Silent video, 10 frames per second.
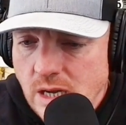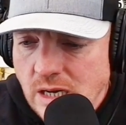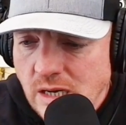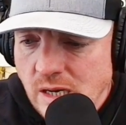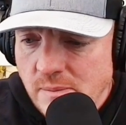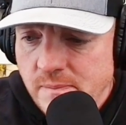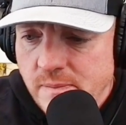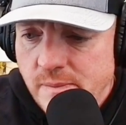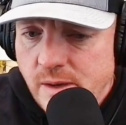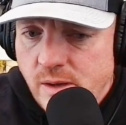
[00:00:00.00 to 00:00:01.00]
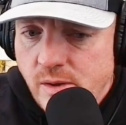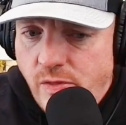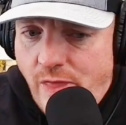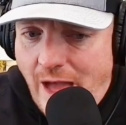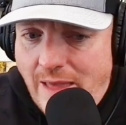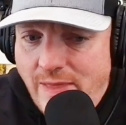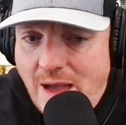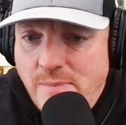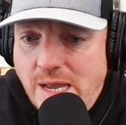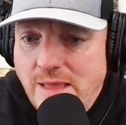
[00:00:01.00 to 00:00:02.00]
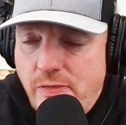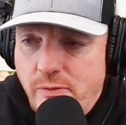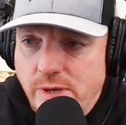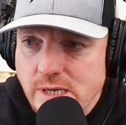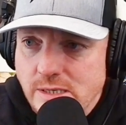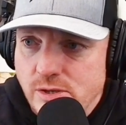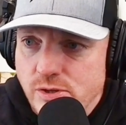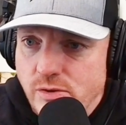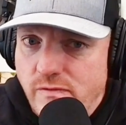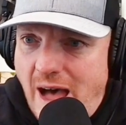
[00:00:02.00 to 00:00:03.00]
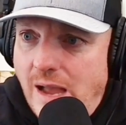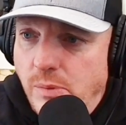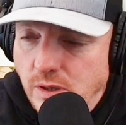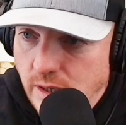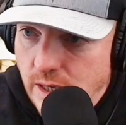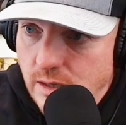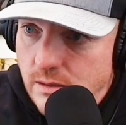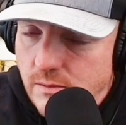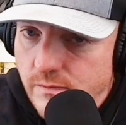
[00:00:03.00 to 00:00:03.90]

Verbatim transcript: That made that 3.6 engine viable again,